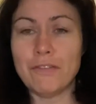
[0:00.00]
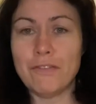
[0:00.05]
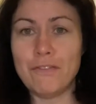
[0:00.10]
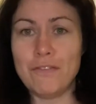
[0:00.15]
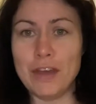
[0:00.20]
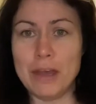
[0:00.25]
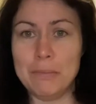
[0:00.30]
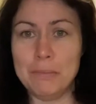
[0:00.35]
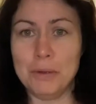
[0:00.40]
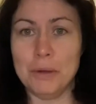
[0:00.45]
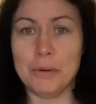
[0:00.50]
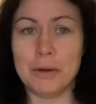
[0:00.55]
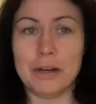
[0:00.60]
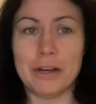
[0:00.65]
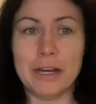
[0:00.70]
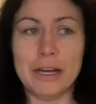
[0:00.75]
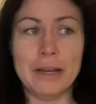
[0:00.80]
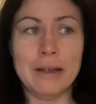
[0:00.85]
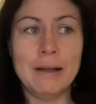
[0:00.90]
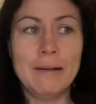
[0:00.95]

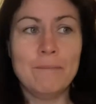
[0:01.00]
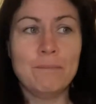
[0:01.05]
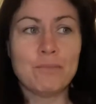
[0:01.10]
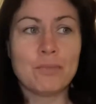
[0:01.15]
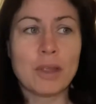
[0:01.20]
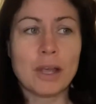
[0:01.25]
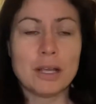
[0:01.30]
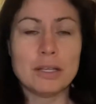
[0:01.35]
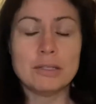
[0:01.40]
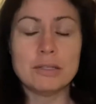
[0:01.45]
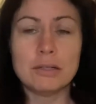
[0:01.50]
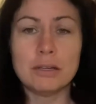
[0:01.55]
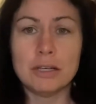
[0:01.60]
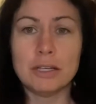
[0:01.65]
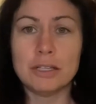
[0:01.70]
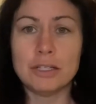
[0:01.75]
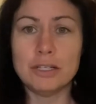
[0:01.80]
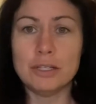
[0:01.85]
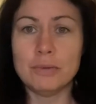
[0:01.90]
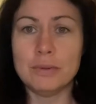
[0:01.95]
February, I
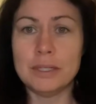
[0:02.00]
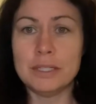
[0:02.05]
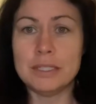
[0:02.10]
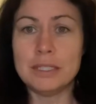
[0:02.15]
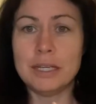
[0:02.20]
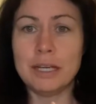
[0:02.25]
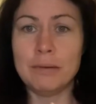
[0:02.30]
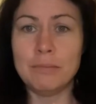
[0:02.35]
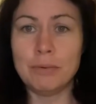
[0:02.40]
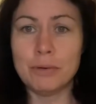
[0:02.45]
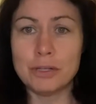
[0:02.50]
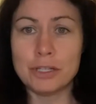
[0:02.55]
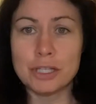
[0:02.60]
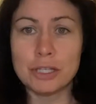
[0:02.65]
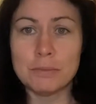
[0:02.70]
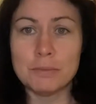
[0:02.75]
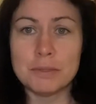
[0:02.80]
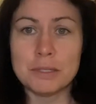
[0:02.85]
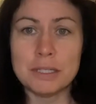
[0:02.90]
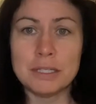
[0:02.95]
started doing 10
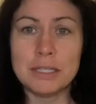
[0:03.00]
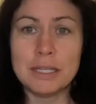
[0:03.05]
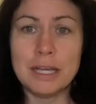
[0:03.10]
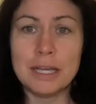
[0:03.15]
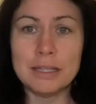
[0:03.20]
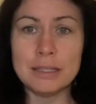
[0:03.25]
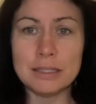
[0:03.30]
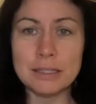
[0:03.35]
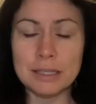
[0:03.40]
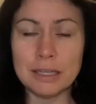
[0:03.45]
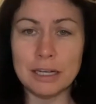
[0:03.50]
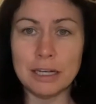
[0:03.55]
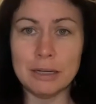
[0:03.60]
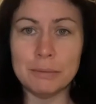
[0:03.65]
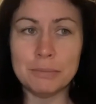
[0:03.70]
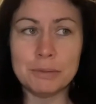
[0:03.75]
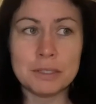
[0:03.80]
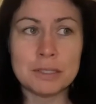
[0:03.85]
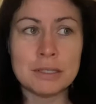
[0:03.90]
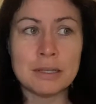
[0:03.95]
push-ups and 10
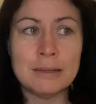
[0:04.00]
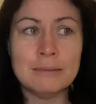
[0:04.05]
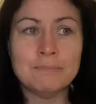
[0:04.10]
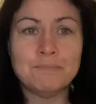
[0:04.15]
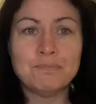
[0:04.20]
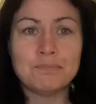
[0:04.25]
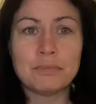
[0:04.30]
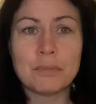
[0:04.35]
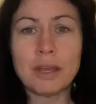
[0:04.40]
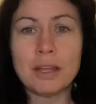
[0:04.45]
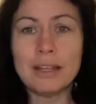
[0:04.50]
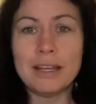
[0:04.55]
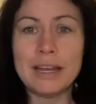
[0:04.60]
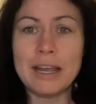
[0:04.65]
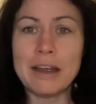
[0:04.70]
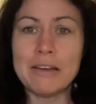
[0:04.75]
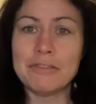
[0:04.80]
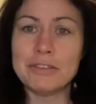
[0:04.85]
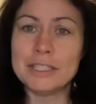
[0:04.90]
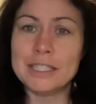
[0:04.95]
sit-ups. And then
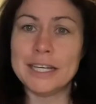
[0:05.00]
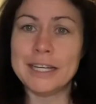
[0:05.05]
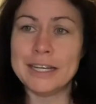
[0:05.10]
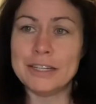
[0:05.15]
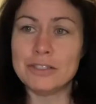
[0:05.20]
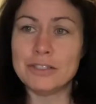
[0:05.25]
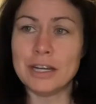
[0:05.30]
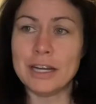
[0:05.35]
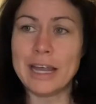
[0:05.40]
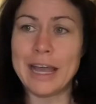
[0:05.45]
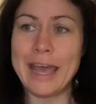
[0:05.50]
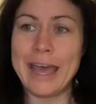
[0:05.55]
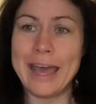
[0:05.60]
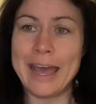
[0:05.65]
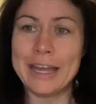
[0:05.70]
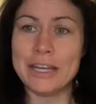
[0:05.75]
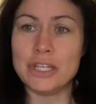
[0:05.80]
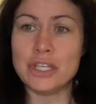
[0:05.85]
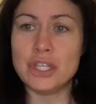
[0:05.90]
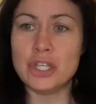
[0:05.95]
every day I try to
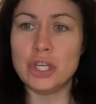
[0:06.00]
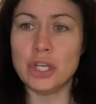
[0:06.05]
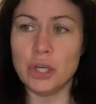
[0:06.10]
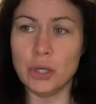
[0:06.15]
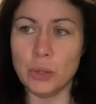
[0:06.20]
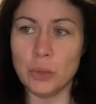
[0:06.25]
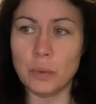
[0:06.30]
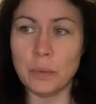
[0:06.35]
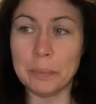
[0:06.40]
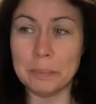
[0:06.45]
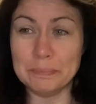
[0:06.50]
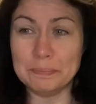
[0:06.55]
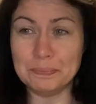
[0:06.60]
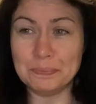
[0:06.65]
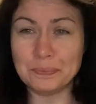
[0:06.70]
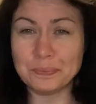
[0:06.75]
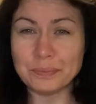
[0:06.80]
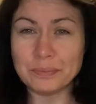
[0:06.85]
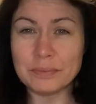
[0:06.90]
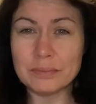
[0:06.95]
add two.
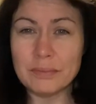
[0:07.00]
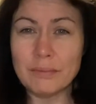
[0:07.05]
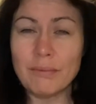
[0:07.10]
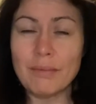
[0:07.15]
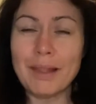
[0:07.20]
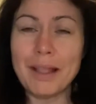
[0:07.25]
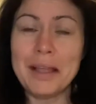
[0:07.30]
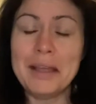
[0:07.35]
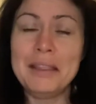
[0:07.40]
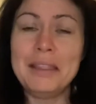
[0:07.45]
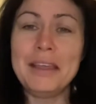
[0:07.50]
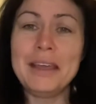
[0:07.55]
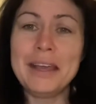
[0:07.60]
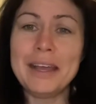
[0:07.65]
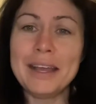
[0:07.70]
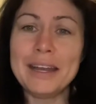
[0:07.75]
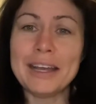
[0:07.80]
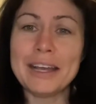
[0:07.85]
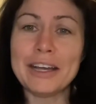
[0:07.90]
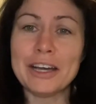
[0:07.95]
And
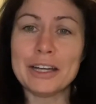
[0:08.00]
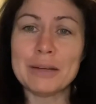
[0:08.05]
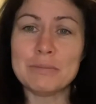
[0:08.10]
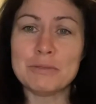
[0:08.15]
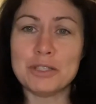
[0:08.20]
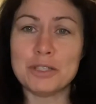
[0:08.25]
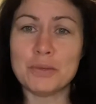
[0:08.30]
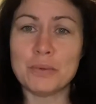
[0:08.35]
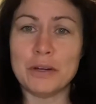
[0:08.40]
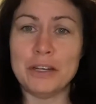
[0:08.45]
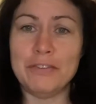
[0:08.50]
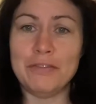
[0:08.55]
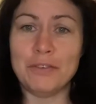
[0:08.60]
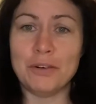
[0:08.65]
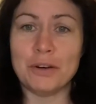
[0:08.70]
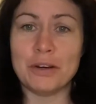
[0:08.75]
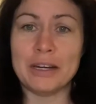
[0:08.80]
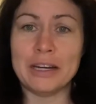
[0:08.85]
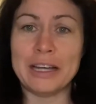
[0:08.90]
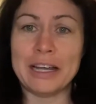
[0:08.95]
then I got up to
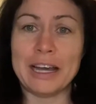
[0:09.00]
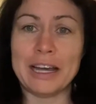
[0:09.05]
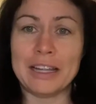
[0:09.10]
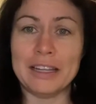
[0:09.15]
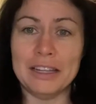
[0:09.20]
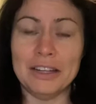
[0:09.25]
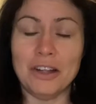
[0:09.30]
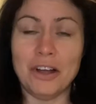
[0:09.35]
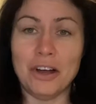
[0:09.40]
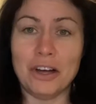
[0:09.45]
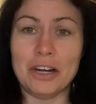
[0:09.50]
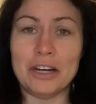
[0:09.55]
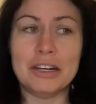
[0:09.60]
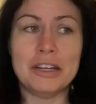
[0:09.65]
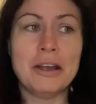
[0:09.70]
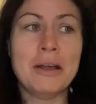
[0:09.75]
24 and it got a little hard.